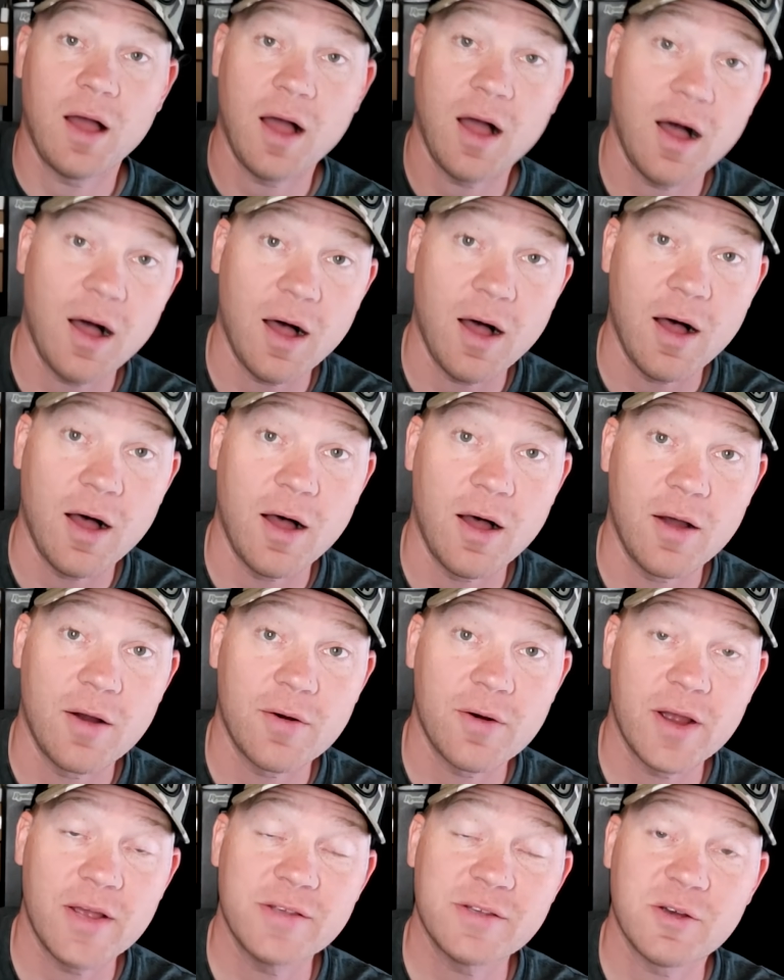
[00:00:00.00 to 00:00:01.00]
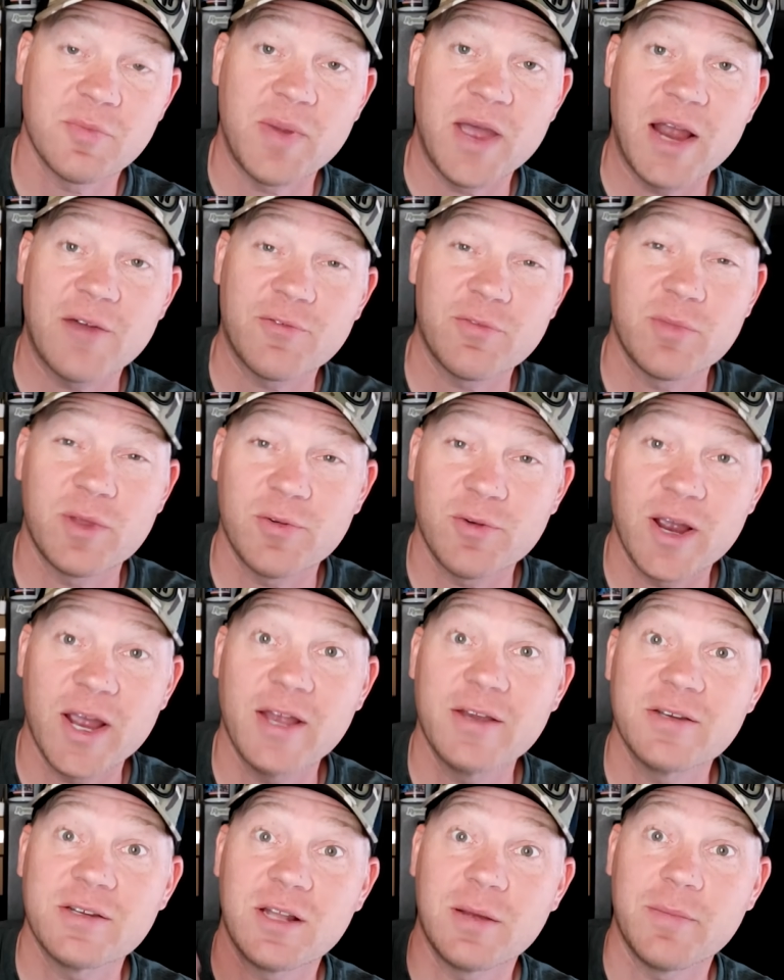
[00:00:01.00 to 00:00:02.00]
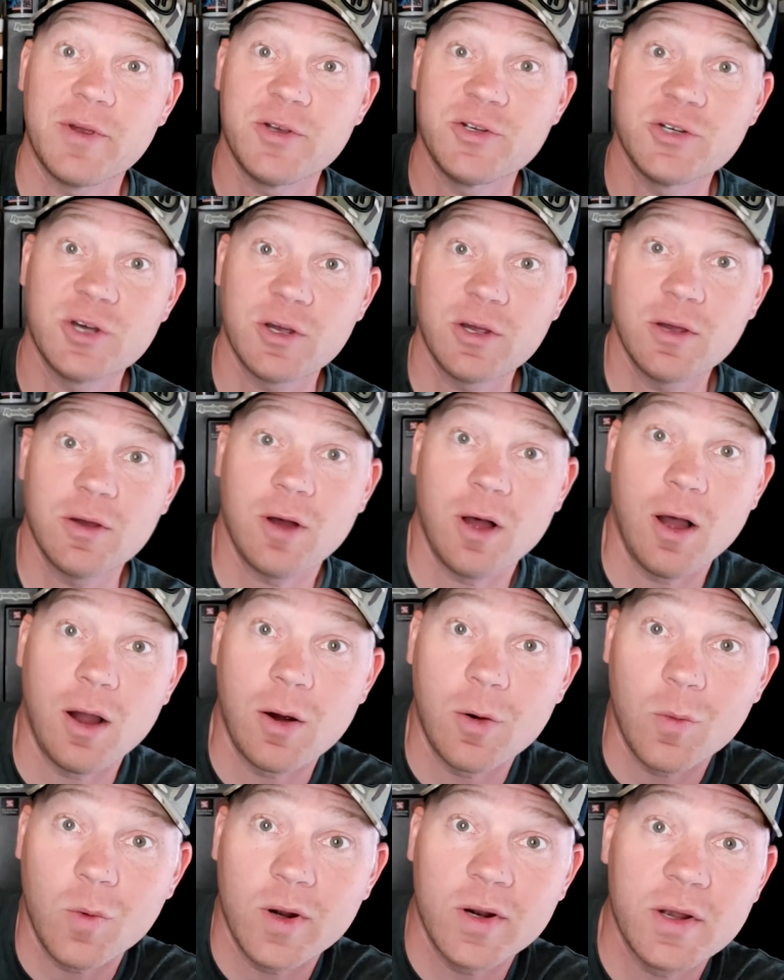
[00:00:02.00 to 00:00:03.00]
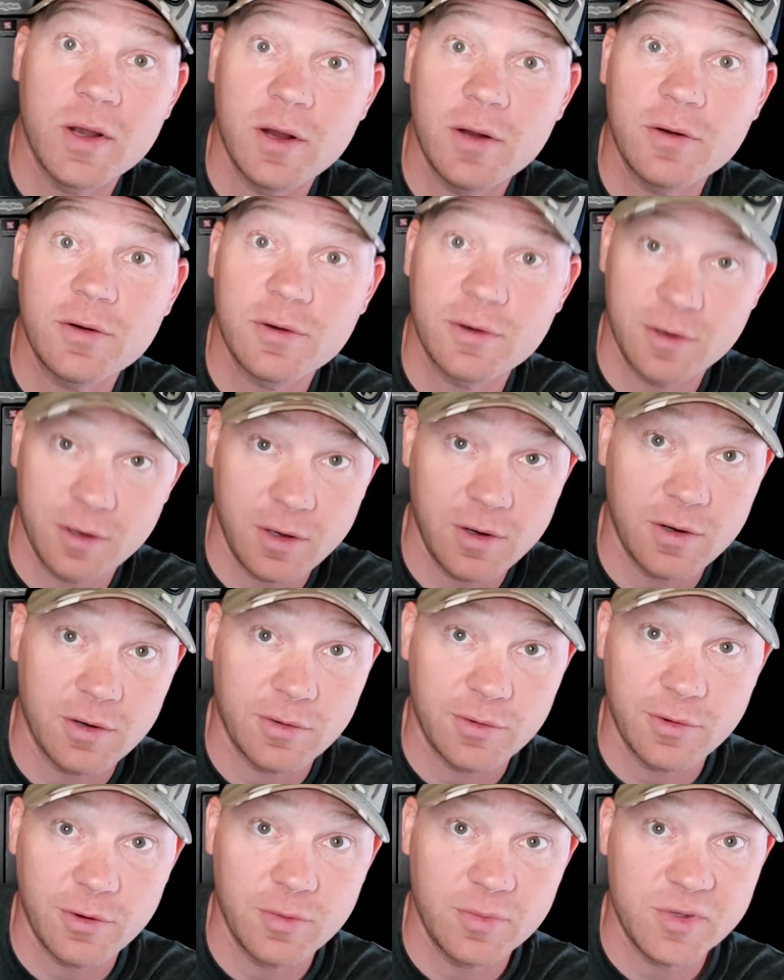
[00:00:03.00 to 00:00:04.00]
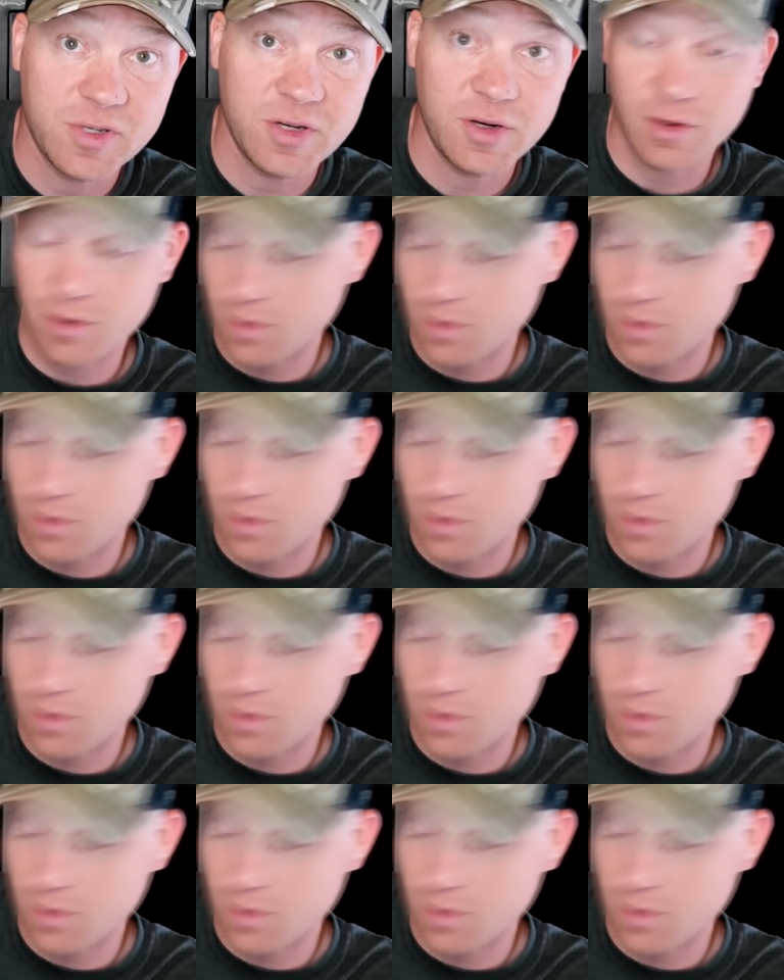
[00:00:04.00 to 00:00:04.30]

All right, so back from the range, let me show you our 100 yard groups here